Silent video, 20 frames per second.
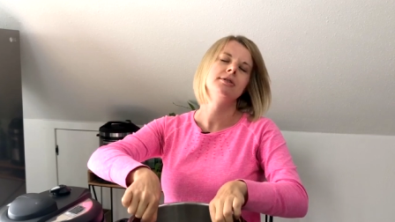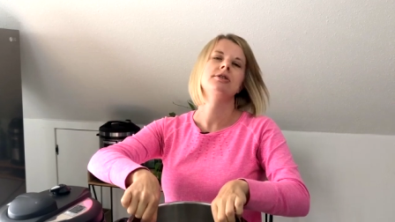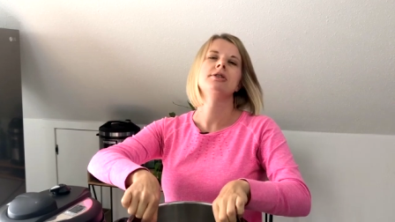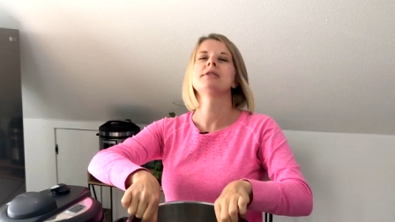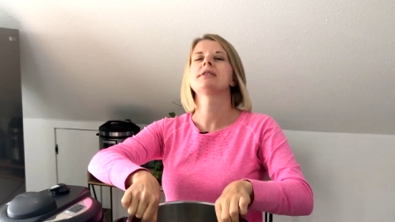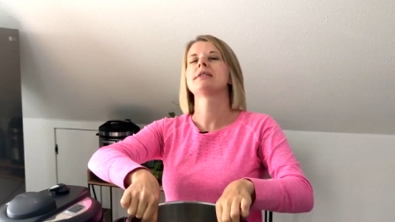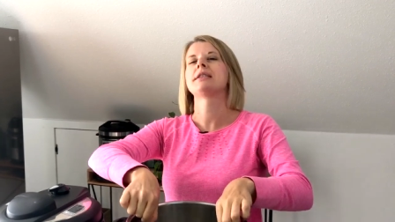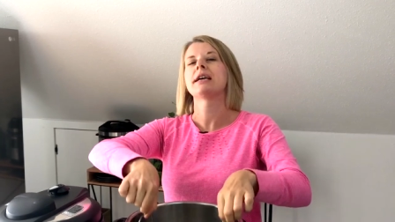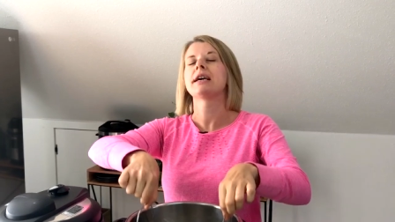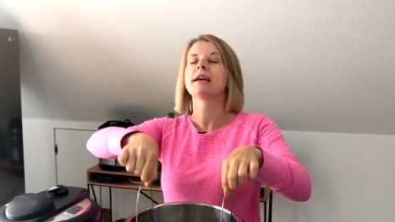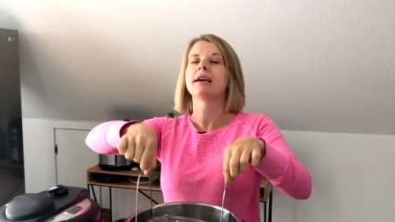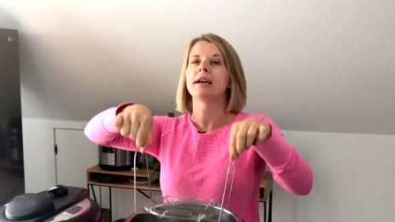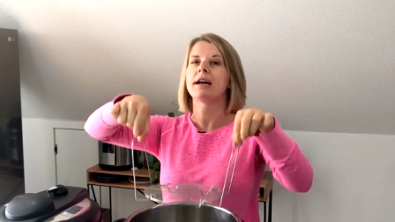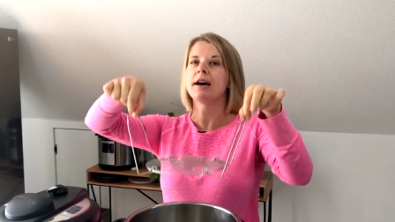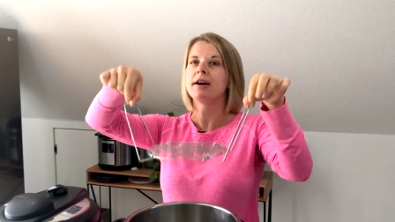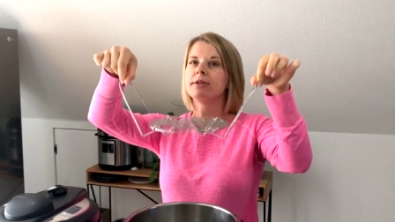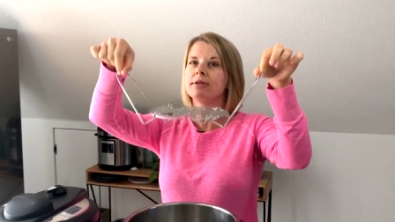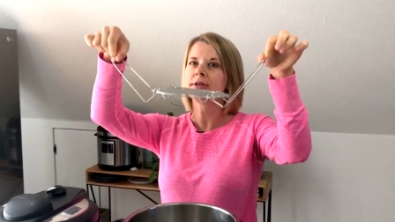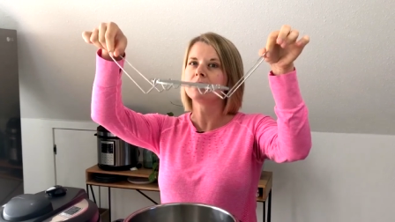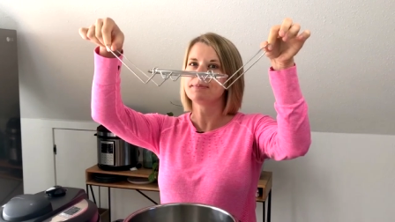Just take it
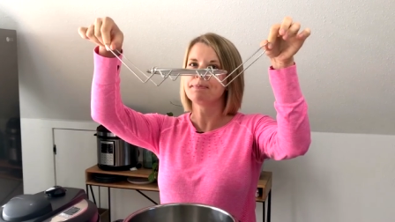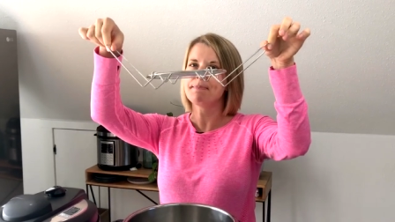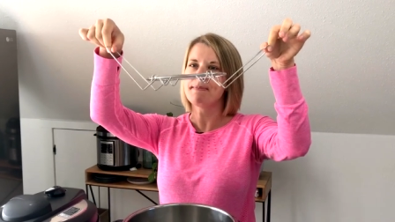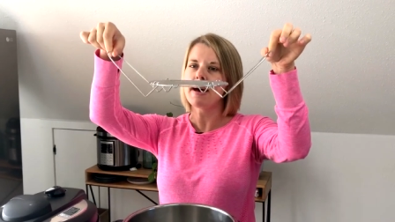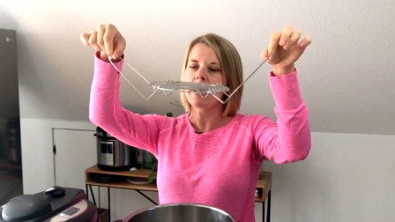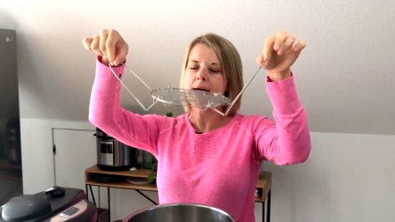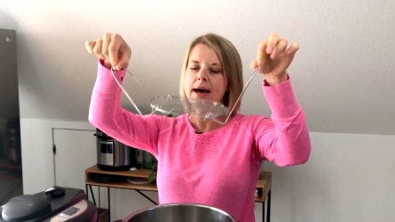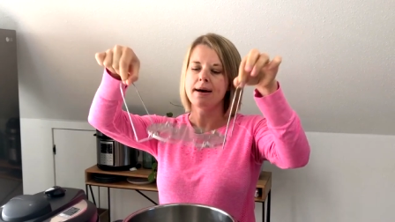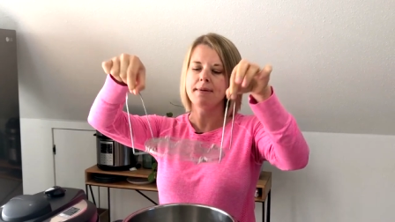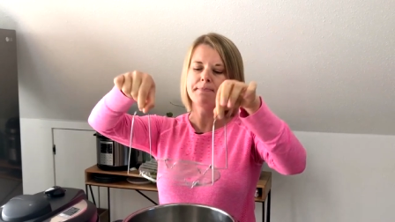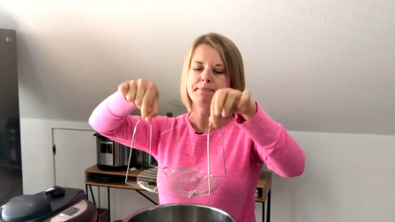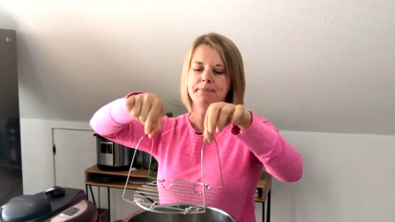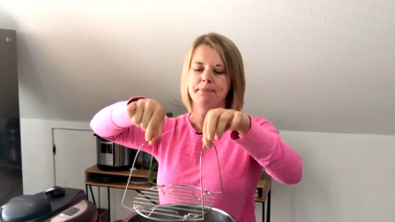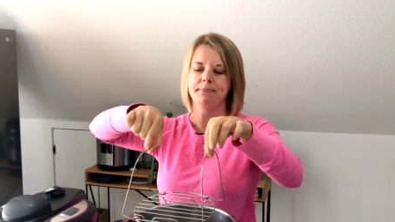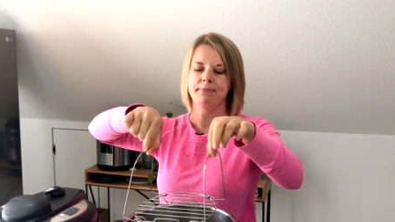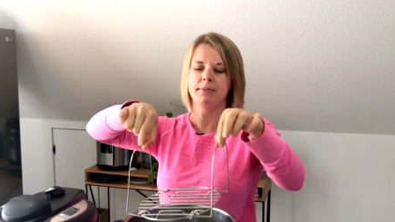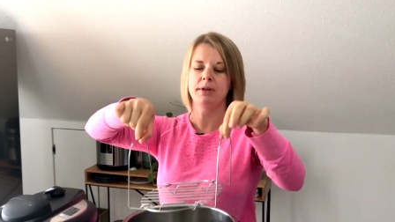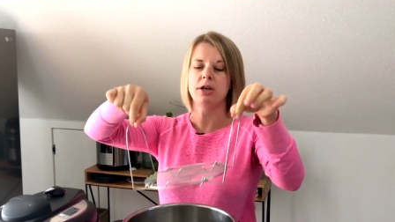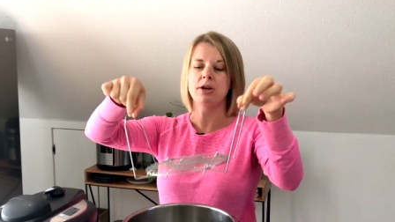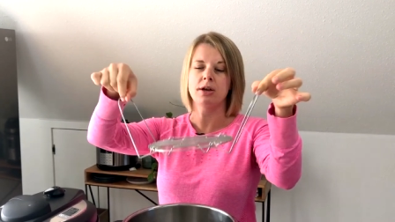out, bam.
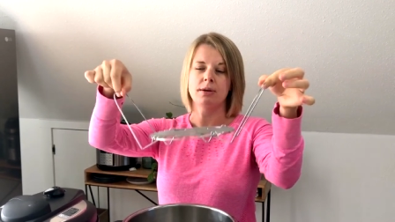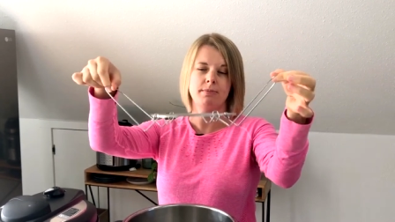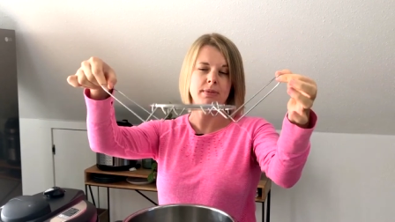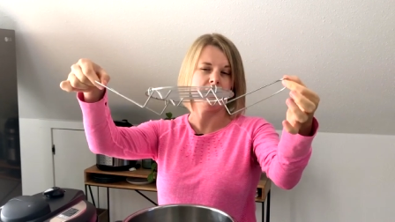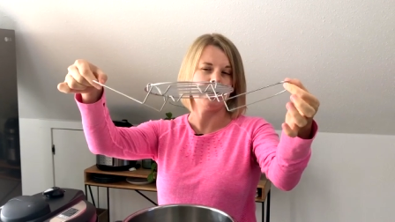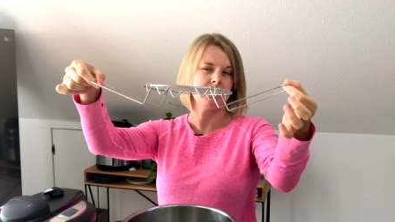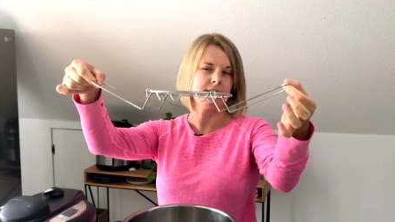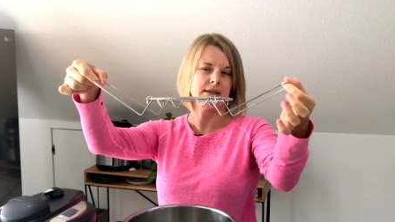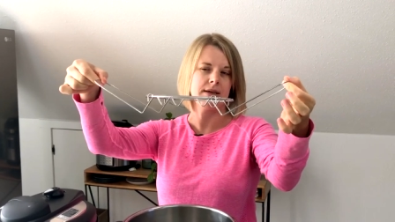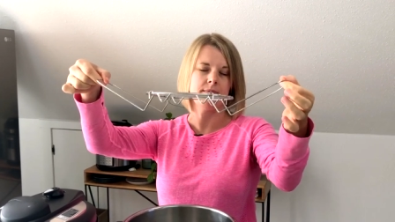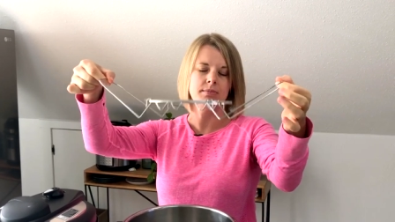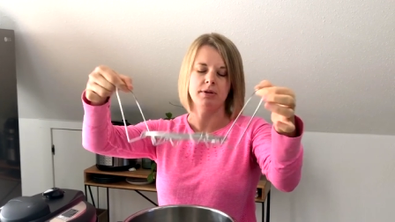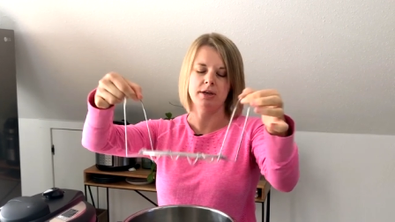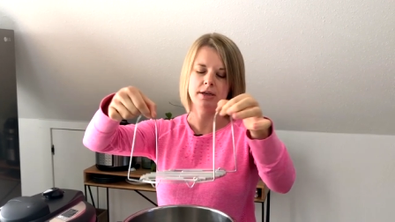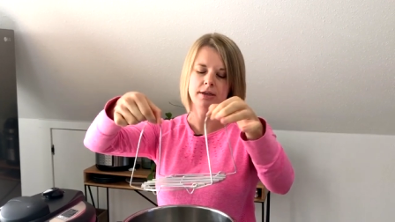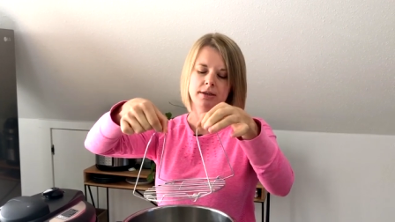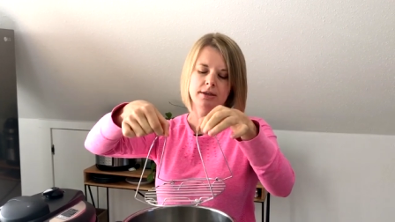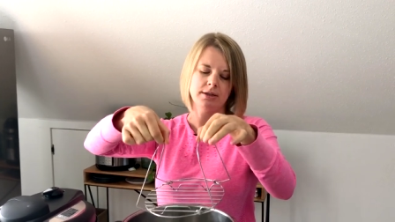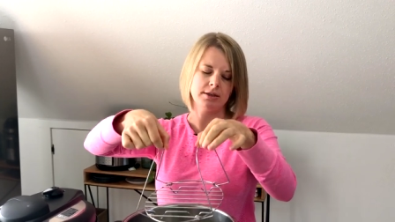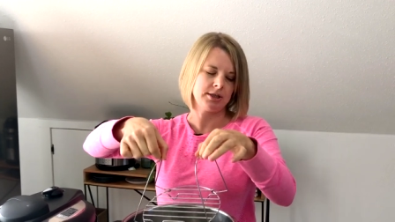You can buy it
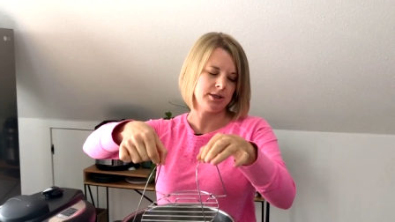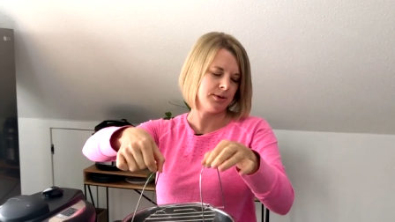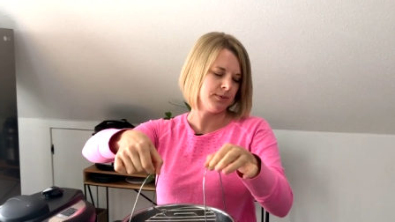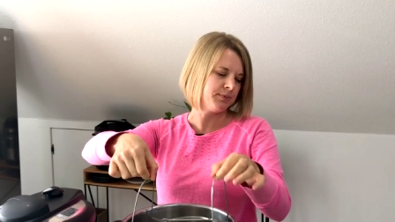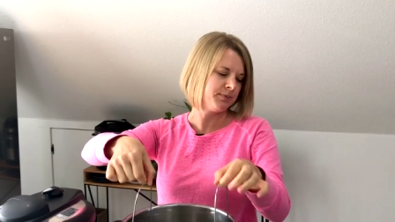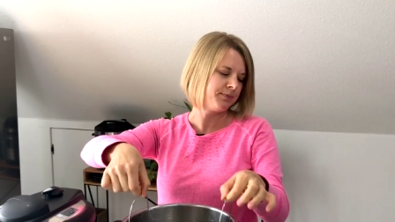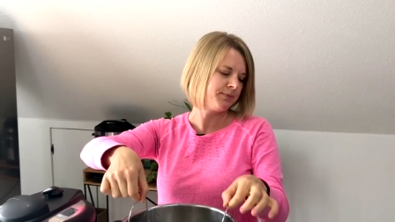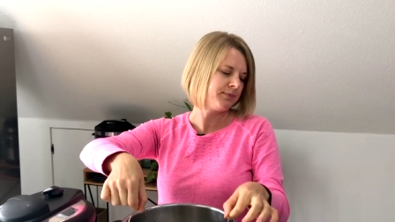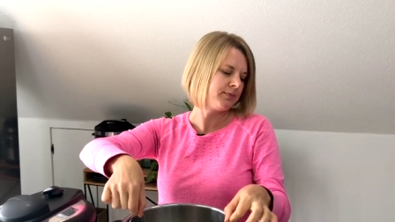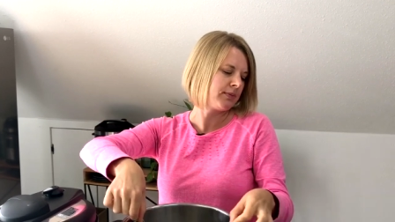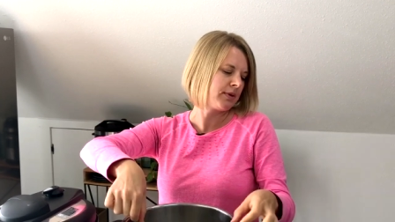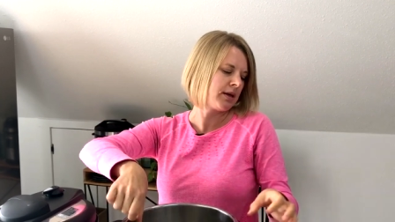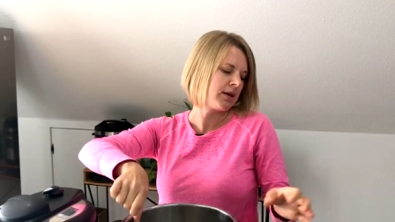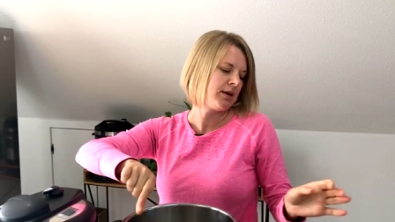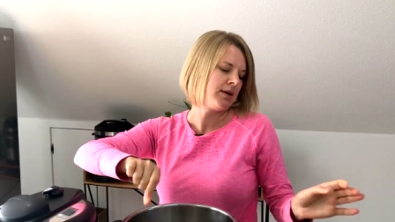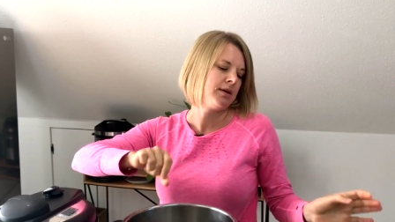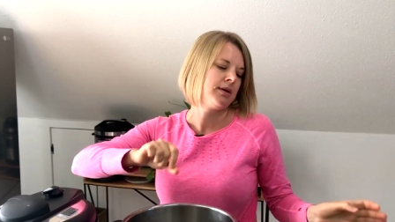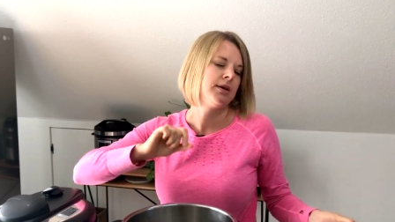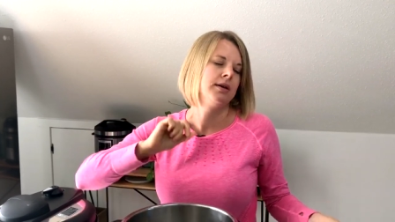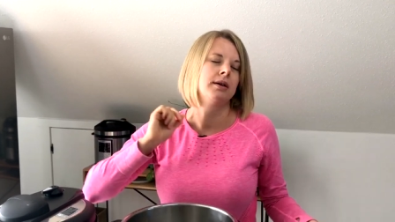separately too.
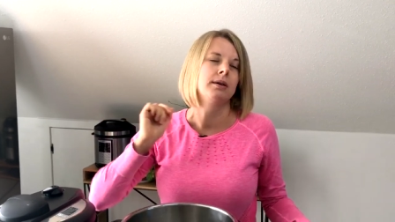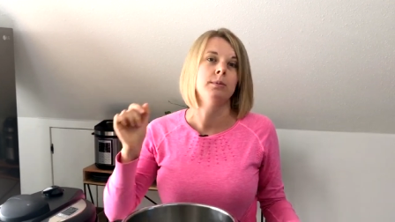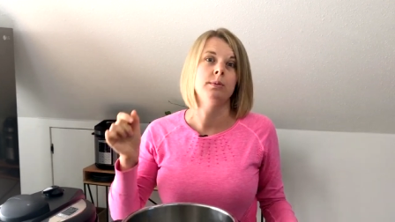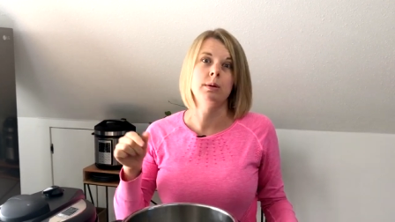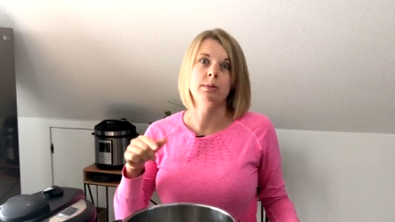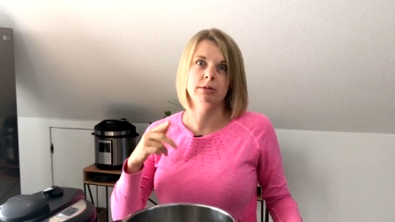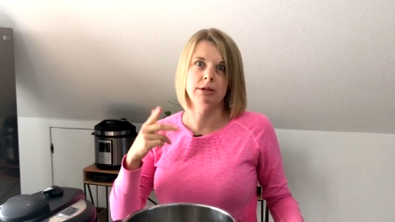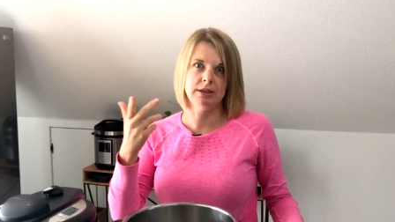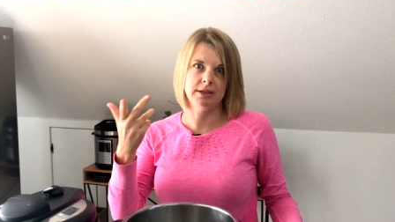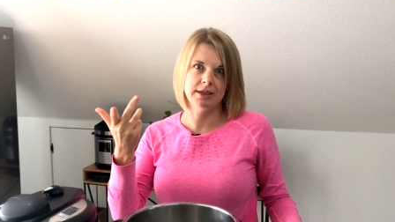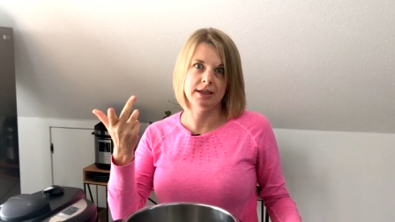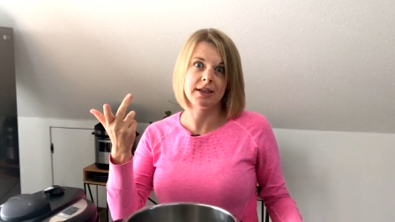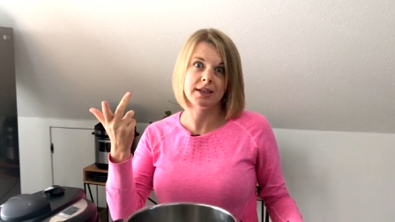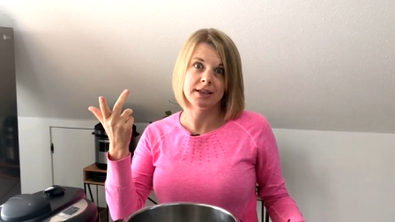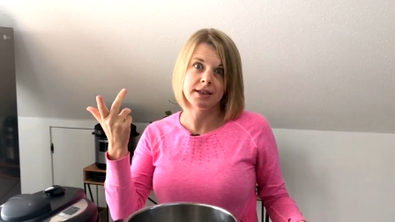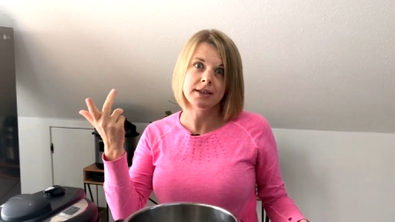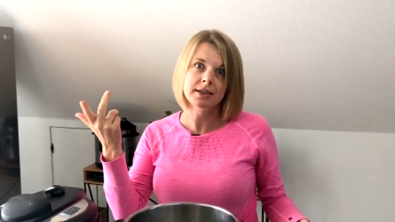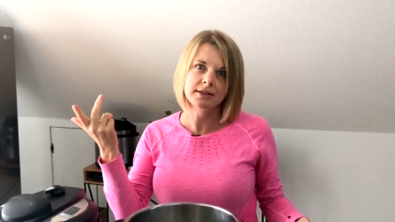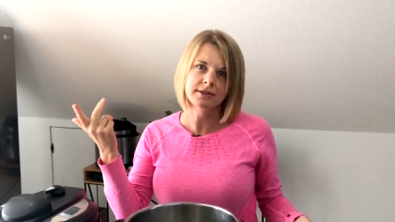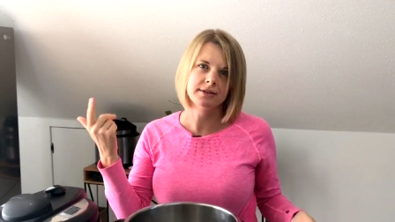We will link
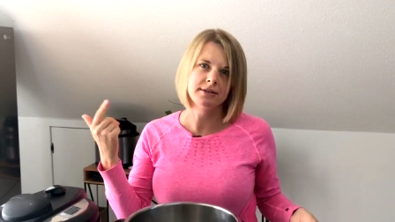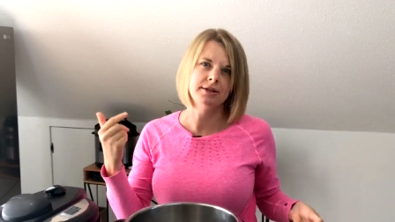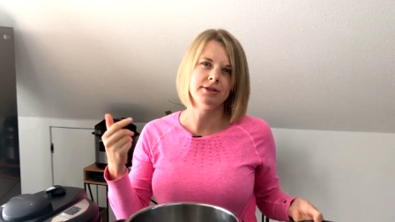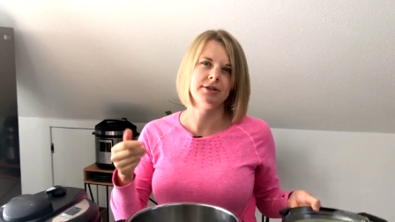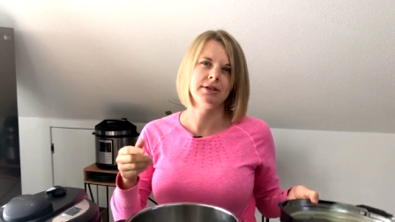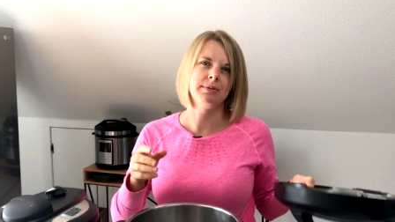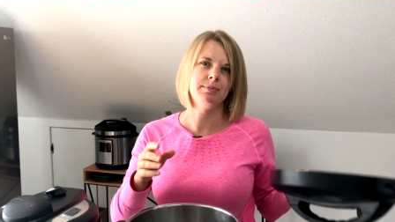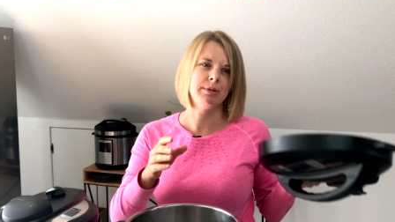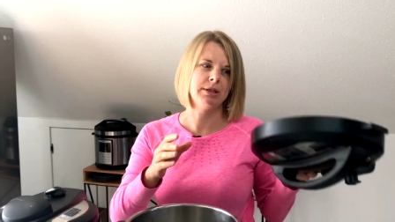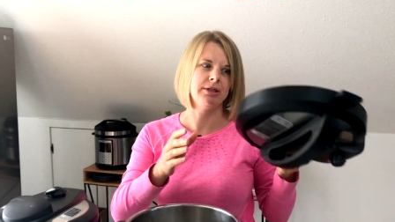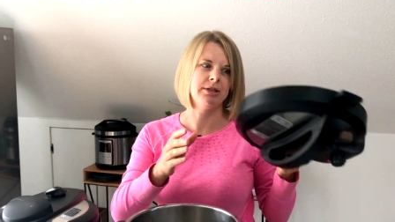to it